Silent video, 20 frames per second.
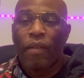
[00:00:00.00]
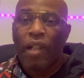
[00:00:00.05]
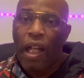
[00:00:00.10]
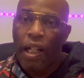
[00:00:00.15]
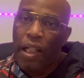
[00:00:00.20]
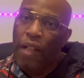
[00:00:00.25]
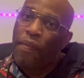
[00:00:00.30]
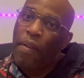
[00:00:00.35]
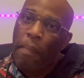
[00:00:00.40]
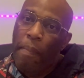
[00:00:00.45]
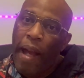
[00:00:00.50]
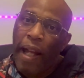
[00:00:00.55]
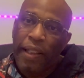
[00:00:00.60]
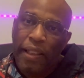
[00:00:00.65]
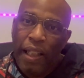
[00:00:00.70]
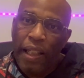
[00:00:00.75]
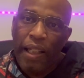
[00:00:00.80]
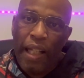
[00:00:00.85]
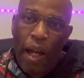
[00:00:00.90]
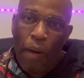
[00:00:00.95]
And even back
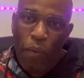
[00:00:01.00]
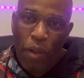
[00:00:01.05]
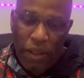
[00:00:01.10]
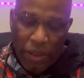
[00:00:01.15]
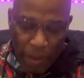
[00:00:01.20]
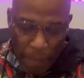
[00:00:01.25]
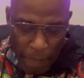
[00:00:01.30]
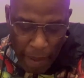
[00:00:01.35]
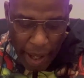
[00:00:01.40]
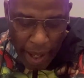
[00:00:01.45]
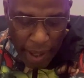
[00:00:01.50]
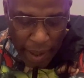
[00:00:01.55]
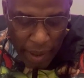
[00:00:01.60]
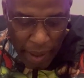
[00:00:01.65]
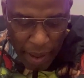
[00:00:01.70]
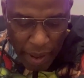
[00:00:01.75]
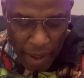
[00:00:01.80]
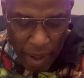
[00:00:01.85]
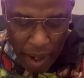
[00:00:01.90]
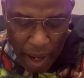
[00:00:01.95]
then, that wasn't bad.
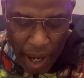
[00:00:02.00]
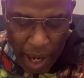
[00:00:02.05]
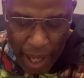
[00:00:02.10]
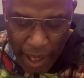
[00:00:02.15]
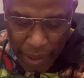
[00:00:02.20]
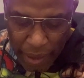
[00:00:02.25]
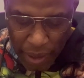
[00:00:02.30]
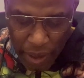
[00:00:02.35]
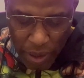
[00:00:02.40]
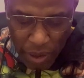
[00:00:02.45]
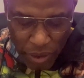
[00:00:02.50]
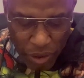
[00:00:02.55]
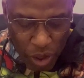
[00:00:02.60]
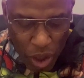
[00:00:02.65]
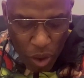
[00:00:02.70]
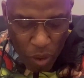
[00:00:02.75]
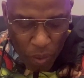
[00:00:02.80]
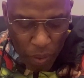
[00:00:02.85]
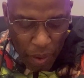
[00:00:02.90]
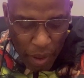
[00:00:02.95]
All right.
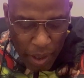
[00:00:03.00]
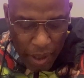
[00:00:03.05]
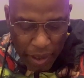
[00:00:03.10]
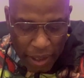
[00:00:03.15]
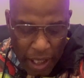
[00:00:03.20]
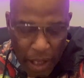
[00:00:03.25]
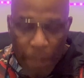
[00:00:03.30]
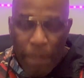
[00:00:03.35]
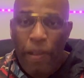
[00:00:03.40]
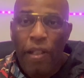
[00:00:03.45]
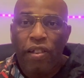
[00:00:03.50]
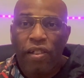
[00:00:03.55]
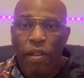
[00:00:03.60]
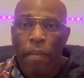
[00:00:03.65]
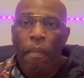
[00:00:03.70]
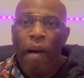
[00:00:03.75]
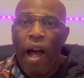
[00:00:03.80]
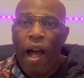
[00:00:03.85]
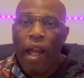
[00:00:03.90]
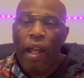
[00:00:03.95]
So Keep this in
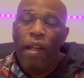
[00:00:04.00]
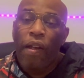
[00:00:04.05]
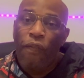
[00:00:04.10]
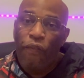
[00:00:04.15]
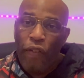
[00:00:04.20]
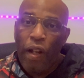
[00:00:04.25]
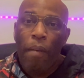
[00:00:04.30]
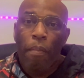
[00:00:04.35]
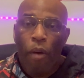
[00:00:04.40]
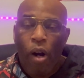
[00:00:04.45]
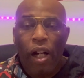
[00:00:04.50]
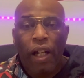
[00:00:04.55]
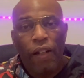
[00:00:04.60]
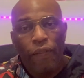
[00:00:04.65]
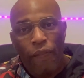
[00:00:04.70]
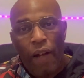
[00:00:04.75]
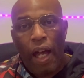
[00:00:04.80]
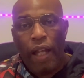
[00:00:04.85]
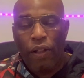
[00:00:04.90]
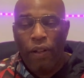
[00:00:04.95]
mind. Fair market
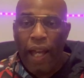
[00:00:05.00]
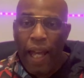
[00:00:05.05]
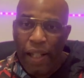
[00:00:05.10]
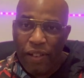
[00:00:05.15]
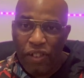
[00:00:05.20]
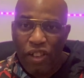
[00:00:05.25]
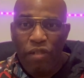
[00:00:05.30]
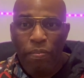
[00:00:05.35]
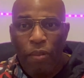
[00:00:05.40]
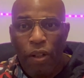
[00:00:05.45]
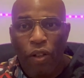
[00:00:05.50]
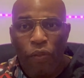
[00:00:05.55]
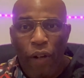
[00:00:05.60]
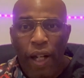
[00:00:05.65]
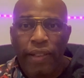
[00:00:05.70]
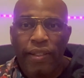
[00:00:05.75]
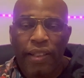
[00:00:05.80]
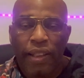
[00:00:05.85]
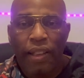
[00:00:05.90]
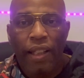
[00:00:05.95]
value has this book
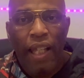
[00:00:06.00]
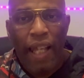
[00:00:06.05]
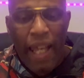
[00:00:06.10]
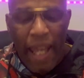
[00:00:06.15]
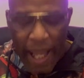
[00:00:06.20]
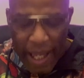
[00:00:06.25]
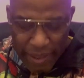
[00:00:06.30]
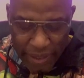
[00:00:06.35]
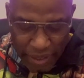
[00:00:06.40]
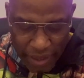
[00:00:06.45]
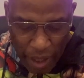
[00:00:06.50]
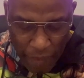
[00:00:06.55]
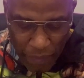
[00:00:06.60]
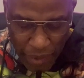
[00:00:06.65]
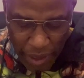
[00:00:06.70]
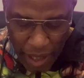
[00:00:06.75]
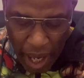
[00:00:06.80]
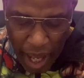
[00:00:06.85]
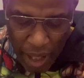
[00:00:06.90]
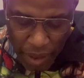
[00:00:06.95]
resting at
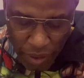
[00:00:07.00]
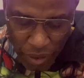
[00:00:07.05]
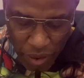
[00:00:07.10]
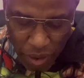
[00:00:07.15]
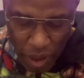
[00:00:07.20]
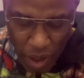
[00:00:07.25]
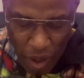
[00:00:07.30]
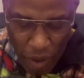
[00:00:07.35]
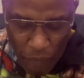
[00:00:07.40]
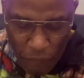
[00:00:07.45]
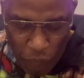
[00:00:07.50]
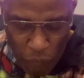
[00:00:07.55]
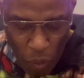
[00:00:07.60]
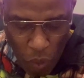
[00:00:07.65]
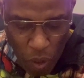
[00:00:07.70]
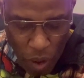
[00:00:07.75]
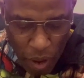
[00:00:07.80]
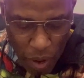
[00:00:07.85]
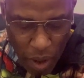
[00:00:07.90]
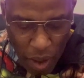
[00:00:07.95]
$7
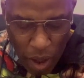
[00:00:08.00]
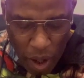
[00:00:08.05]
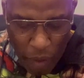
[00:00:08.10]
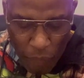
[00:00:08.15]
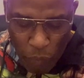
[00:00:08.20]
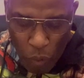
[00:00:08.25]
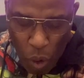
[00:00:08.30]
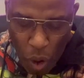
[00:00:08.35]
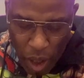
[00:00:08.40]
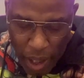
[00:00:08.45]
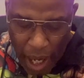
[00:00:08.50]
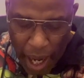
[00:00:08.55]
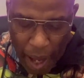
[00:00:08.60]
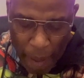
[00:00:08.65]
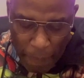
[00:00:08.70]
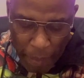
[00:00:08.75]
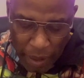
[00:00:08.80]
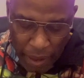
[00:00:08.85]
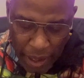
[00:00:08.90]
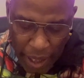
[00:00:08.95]
for a raw
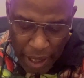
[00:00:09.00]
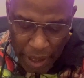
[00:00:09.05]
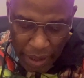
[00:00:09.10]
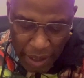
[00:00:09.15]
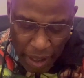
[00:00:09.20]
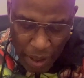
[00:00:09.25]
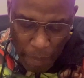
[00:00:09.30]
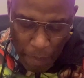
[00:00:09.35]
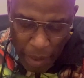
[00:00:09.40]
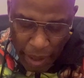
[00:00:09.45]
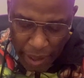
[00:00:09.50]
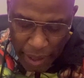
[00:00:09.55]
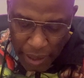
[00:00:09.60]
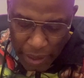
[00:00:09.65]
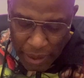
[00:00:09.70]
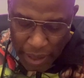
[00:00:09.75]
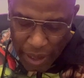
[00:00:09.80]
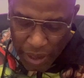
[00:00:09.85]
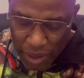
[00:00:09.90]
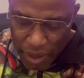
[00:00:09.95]
copy and near mint
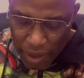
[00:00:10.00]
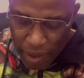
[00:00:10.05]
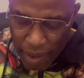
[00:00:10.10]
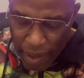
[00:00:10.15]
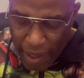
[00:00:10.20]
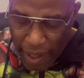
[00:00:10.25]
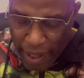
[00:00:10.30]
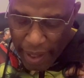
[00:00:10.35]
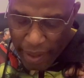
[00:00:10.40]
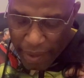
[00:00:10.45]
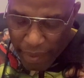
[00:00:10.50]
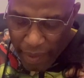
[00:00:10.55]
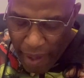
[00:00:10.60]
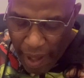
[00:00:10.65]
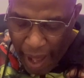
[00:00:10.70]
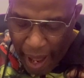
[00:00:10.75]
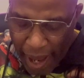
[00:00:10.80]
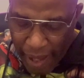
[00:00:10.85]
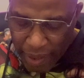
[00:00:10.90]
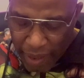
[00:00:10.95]
condition. And
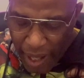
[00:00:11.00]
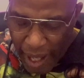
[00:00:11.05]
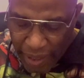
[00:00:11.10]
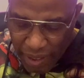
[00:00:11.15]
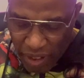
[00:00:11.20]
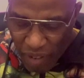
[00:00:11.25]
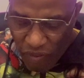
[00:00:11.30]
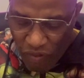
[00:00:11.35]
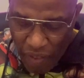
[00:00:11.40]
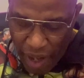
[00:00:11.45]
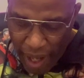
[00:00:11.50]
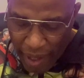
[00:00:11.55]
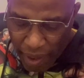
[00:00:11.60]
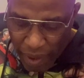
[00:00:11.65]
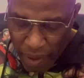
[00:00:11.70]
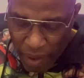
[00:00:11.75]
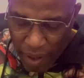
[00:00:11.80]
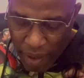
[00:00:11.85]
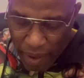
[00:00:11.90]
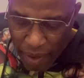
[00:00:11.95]
I like the fact
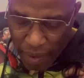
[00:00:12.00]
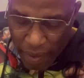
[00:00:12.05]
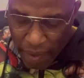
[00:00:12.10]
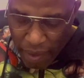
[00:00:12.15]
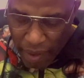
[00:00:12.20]
uh,